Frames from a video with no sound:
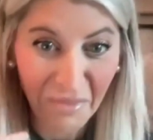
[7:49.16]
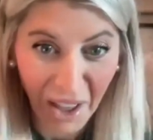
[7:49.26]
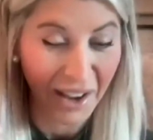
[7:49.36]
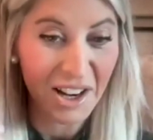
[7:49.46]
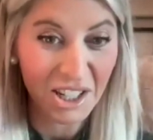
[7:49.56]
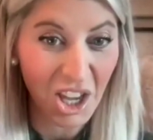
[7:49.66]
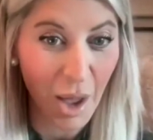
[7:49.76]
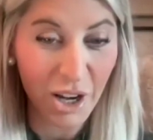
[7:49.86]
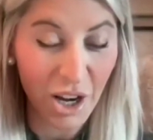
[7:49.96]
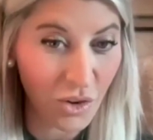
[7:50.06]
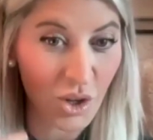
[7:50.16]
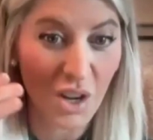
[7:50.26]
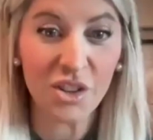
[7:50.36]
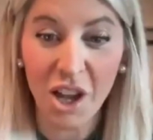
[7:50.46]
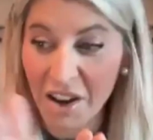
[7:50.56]
I can't tell you how many interviews
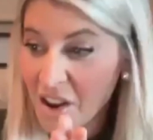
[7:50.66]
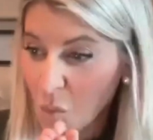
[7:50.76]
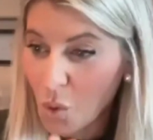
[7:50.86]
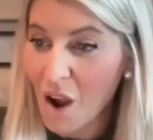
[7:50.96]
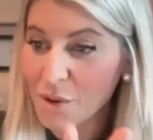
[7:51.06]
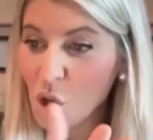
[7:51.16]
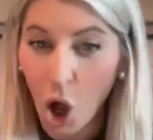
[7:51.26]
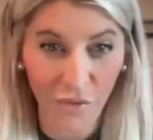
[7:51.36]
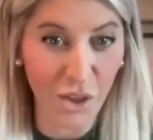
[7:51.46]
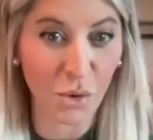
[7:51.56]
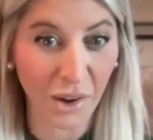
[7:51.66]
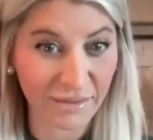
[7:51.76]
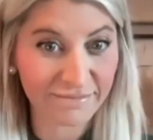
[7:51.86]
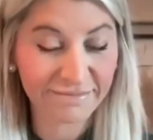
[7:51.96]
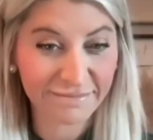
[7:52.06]
I've done where I was coughing through it.
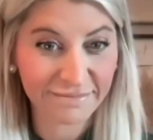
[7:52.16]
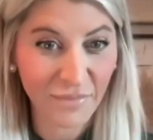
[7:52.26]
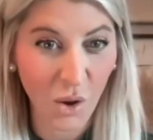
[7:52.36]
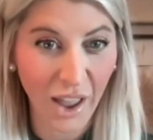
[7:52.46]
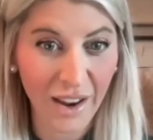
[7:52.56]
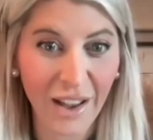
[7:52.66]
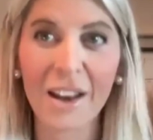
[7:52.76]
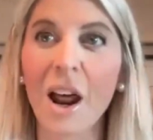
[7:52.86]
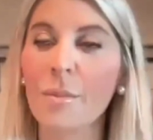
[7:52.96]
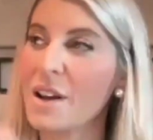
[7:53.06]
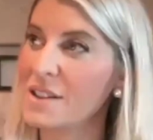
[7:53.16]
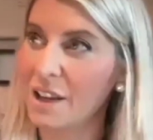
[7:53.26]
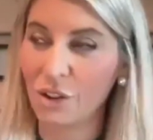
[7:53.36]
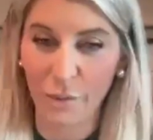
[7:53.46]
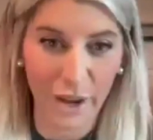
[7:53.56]
Okay. And I'm not
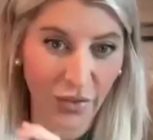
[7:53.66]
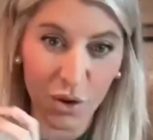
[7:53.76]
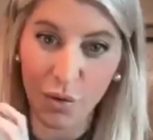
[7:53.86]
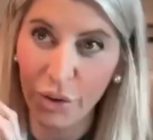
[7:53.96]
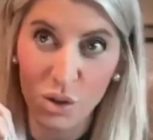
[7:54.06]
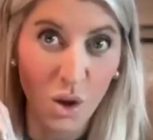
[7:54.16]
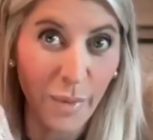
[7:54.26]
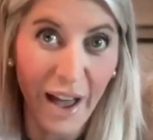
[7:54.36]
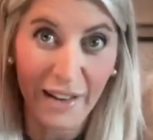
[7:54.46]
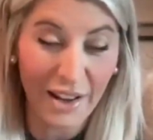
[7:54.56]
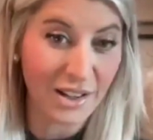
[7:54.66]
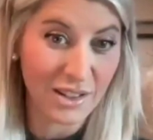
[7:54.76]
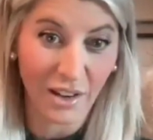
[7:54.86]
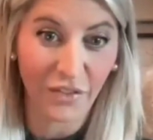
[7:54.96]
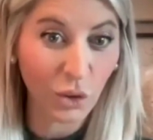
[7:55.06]
saying, look, man, if you feel so bad that it's
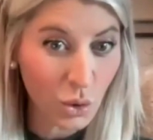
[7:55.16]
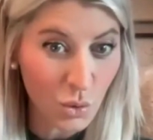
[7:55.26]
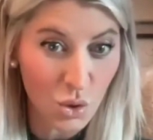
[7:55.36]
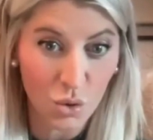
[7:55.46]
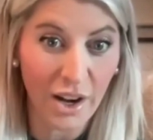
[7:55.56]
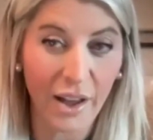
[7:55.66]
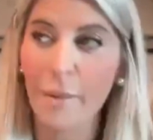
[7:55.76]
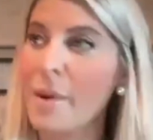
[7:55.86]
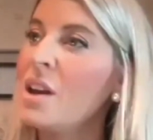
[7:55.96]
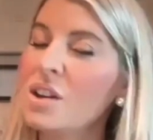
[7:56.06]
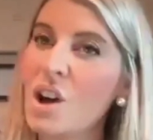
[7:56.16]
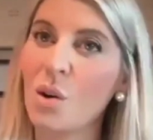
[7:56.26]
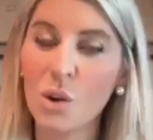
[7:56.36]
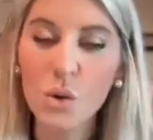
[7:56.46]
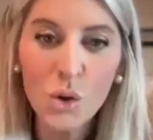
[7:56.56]
like flu straight up,
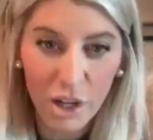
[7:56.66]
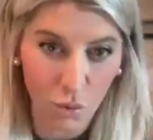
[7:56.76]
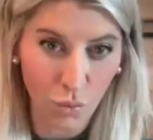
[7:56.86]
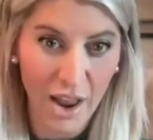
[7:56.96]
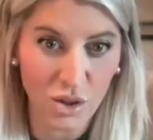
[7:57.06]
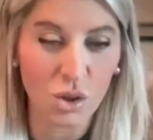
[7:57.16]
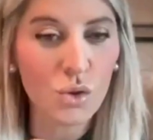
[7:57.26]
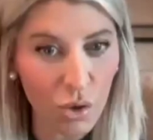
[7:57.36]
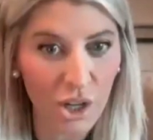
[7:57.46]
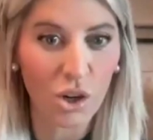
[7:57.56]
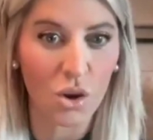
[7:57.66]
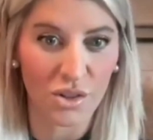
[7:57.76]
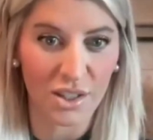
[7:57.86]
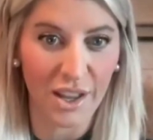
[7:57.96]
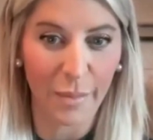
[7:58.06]
yo, you do need to rest. You do need to go to
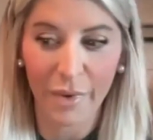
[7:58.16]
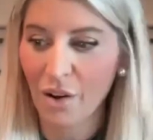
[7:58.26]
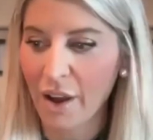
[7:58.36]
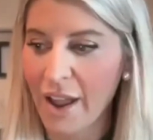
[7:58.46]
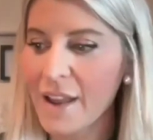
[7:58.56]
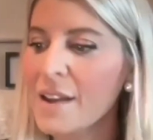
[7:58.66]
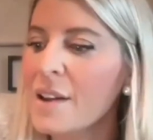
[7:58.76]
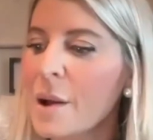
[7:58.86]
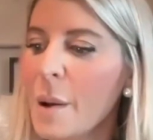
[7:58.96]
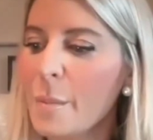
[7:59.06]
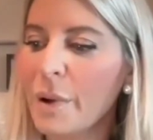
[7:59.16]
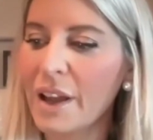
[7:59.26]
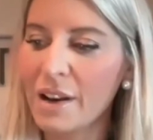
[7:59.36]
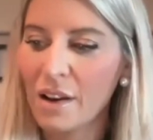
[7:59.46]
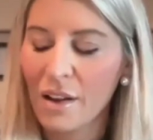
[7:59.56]
sleep. Okay.
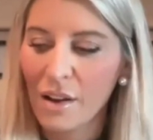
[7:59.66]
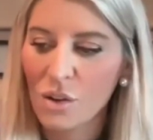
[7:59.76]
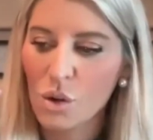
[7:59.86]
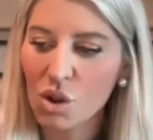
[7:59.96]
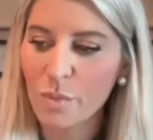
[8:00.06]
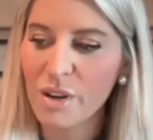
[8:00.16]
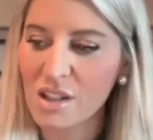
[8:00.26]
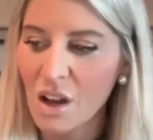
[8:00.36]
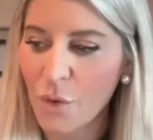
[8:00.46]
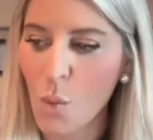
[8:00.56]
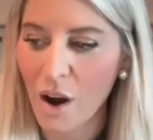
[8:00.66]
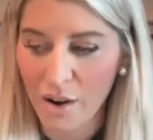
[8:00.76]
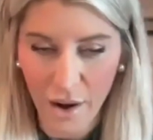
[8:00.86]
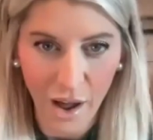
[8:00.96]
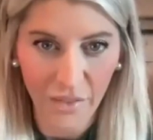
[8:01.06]
But you should be self-aware
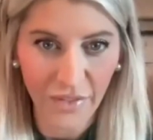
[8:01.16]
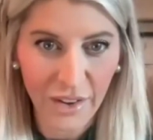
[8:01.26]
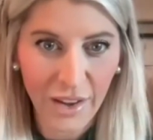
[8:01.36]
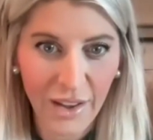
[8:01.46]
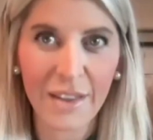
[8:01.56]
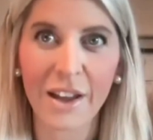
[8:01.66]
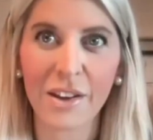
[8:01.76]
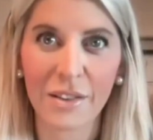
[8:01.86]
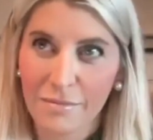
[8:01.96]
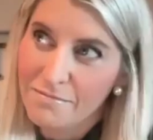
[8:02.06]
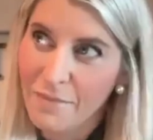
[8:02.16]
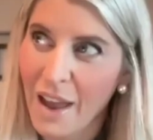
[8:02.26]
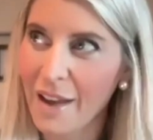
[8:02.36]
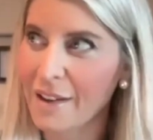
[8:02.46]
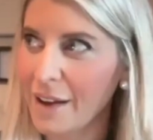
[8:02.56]
enough that,
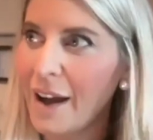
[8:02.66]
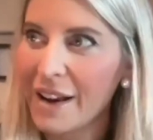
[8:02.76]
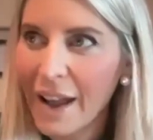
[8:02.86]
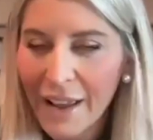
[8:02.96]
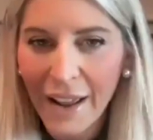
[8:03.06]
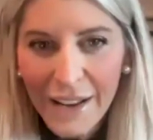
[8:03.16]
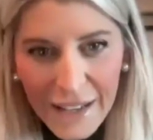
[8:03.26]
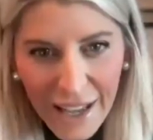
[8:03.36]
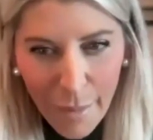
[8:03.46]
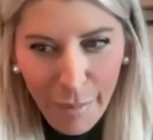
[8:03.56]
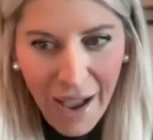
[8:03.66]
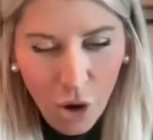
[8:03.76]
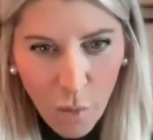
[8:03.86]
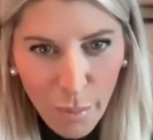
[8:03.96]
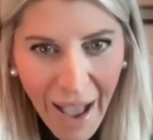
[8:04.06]
hey, I need to get
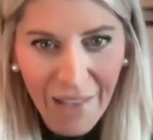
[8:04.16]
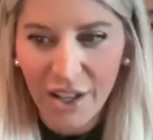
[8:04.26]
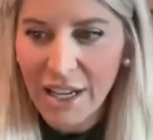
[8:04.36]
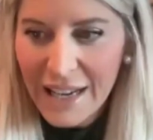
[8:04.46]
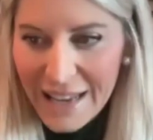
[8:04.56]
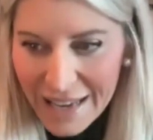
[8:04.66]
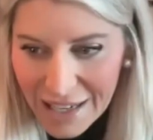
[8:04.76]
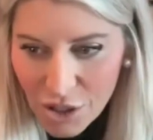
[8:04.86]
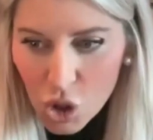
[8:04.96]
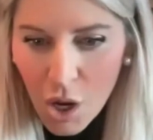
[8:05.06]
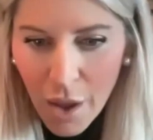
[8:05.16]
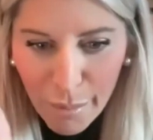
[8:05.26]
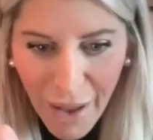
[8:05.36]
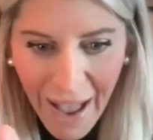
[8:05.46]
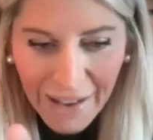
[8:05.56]
back on path. I need to inch
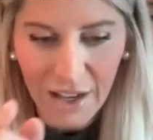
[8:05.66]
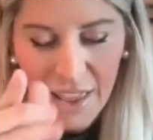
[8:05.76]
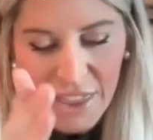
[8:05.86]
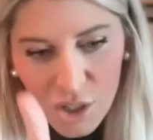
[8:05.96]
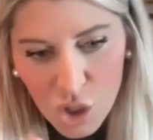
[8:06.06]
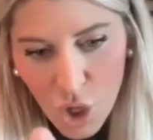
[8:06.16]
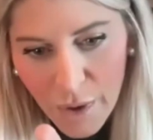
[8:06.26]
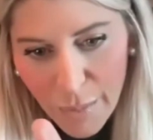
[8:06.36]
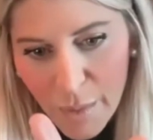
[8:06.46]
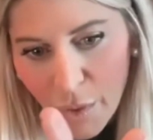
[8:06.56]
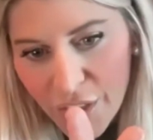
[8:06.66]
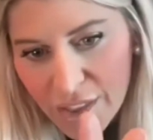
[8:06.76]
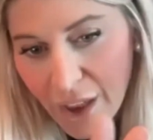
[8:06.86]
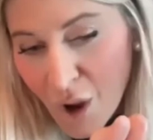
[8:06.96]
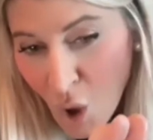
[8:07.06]
back. And I think so many people
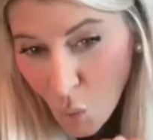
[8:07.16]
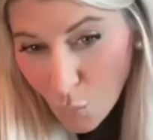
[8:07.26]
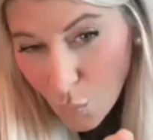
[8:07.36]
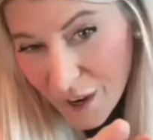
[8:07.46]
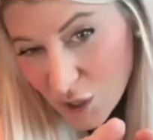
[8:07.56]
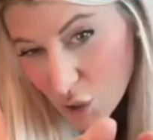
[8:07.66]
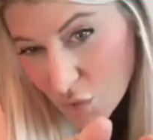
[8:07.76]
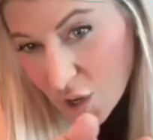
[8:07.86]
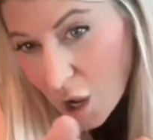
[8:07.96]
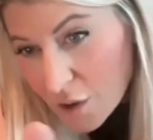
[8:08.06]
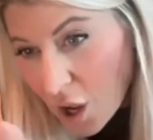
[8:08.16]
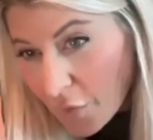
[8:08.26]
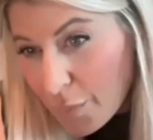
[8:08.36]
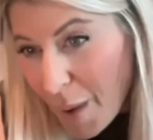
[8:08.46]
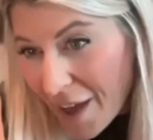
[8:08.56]
think that when you've gotten
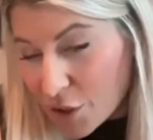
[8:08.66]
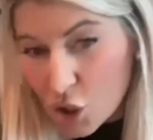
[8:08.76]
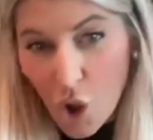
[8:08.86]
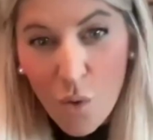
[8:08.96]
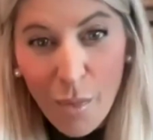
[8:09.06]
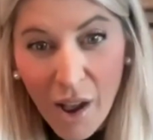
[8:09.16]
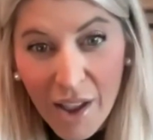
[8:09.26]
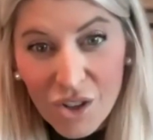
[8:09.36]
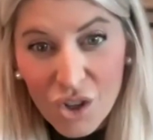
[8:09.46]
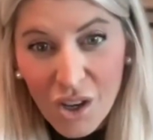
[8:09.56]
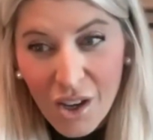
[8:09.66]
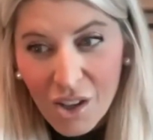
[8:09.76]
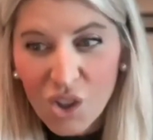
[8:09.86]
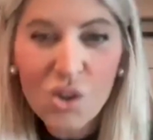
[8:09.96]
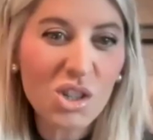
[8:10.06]
off path so much,
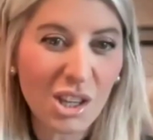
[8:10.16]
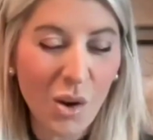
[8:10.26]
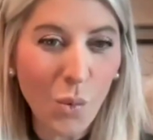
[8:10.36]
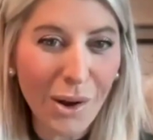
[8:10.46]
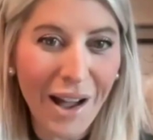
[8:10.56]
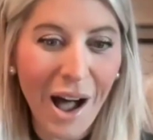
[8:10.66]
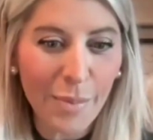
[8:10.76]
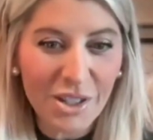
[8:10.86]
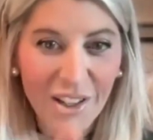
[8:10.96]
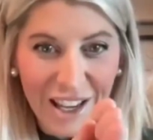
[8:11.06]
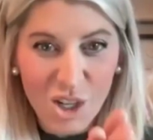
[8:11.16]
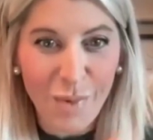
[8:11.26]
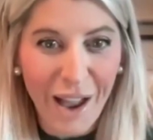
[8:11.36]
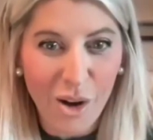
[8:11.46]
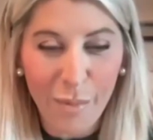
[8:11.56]
you just think one hop is going to get you
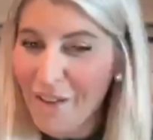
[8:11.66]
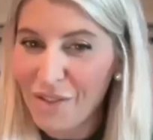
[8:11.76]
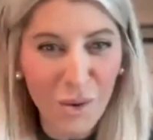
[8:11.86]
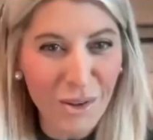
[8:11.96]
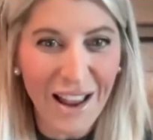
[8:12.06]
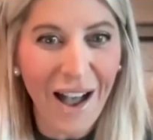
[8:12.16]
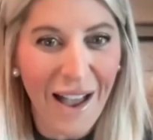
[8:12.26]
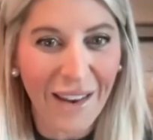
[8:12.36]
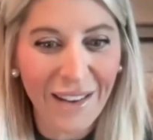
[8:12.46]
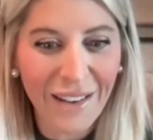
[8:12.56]
back on path. No, it's not.